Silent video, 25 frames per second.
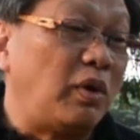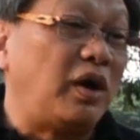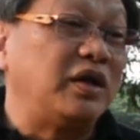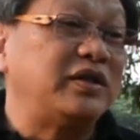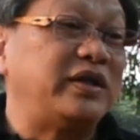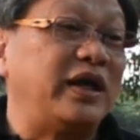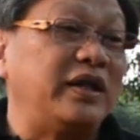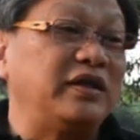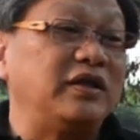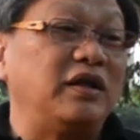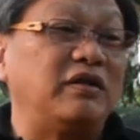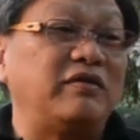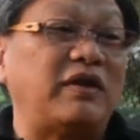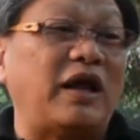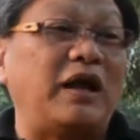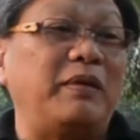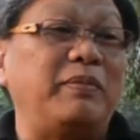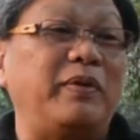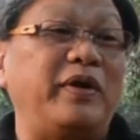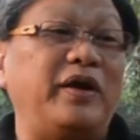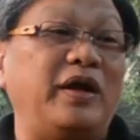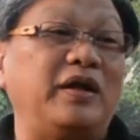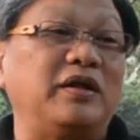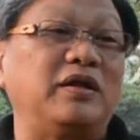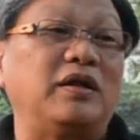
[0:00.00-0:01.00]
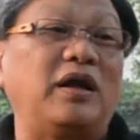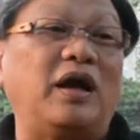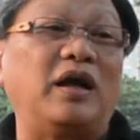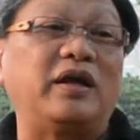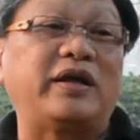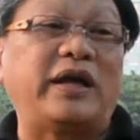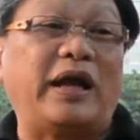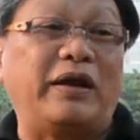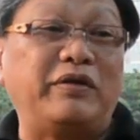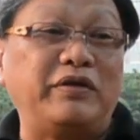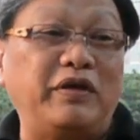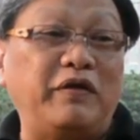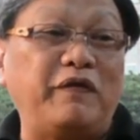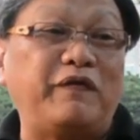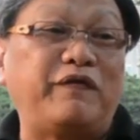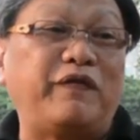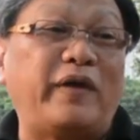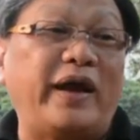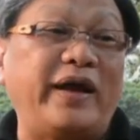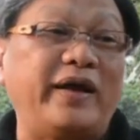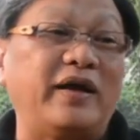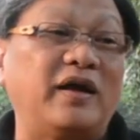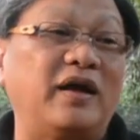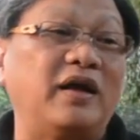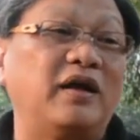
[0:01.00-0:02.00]
Then the librarian can only
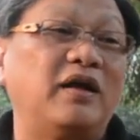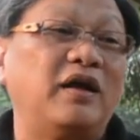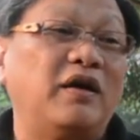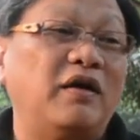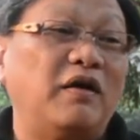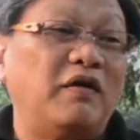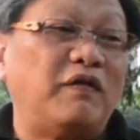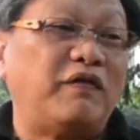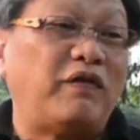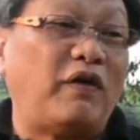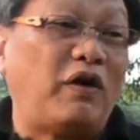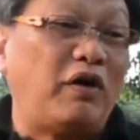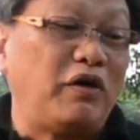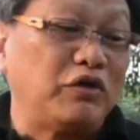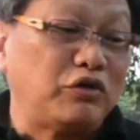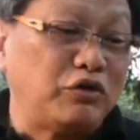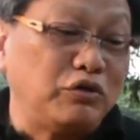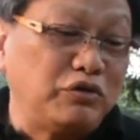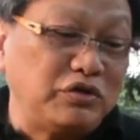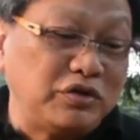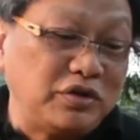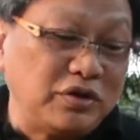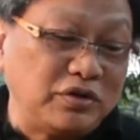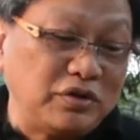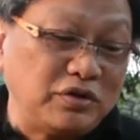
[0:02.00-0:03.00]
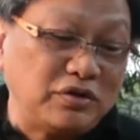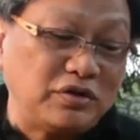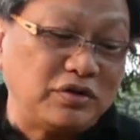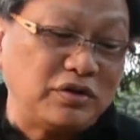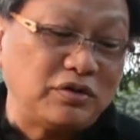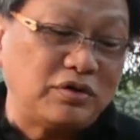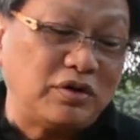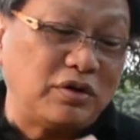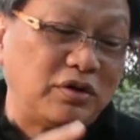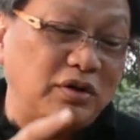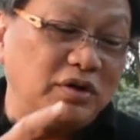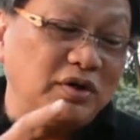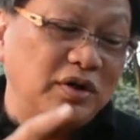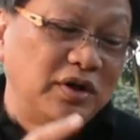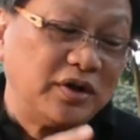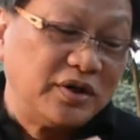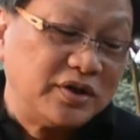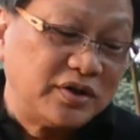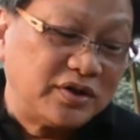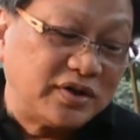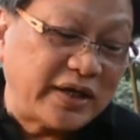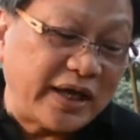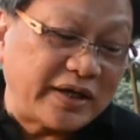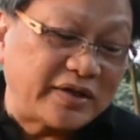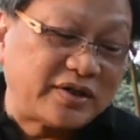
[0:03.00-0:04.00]
find for
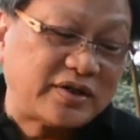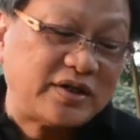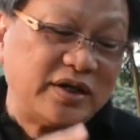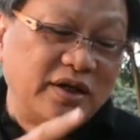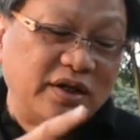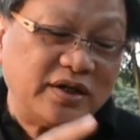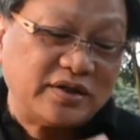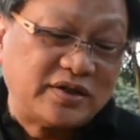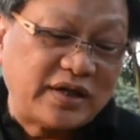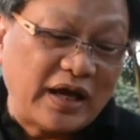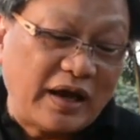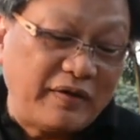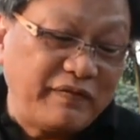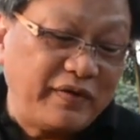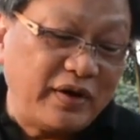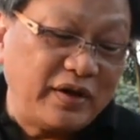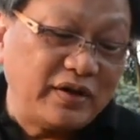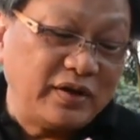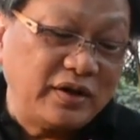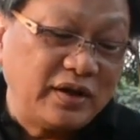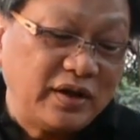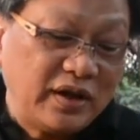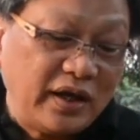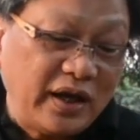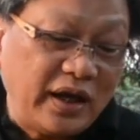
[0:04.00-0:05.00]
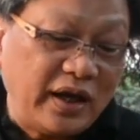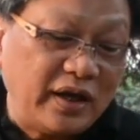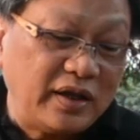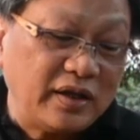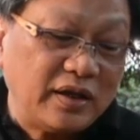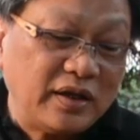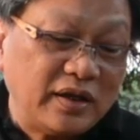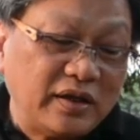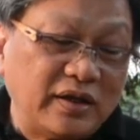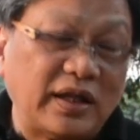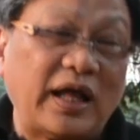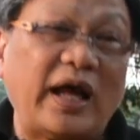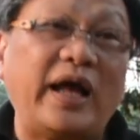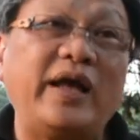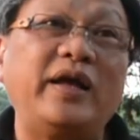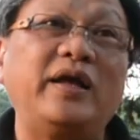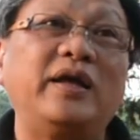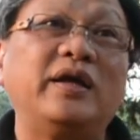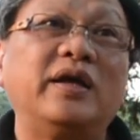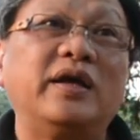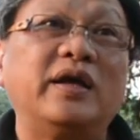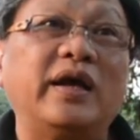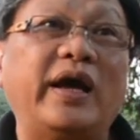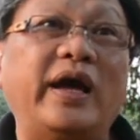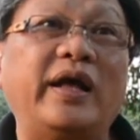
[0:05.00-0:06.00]
2006, 7, 8, 9,
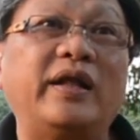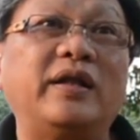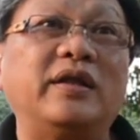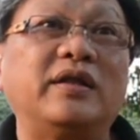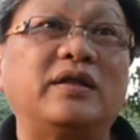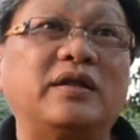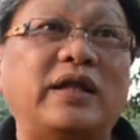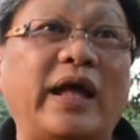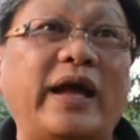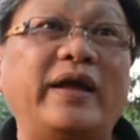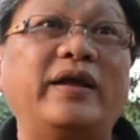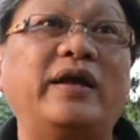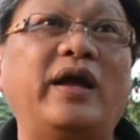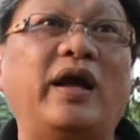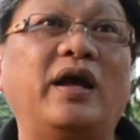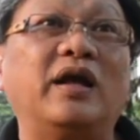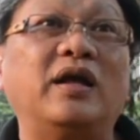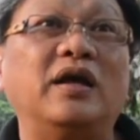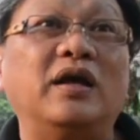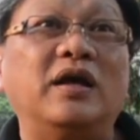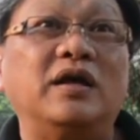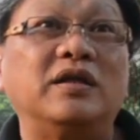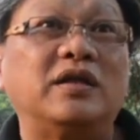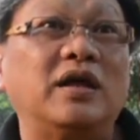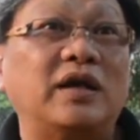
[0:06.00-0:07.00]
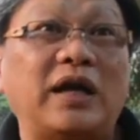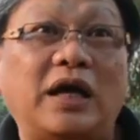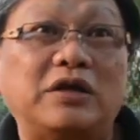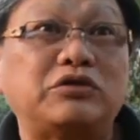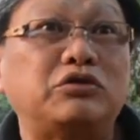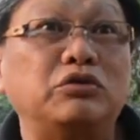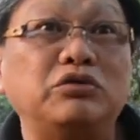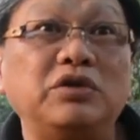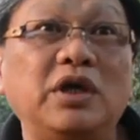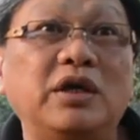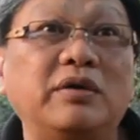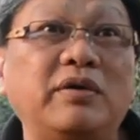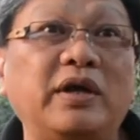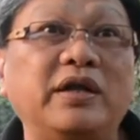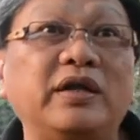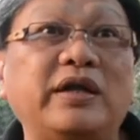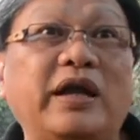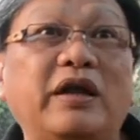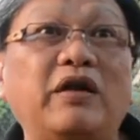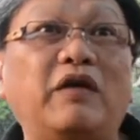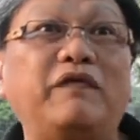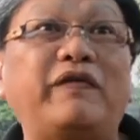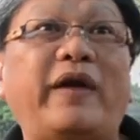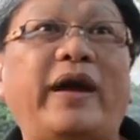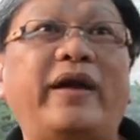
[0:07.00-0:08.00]
and 10. The last 2 year one
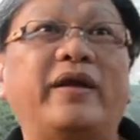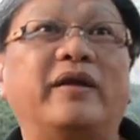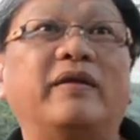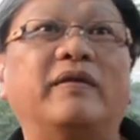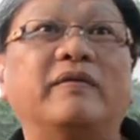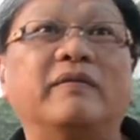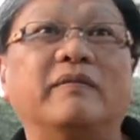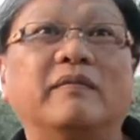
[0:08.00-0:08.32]
cannot find.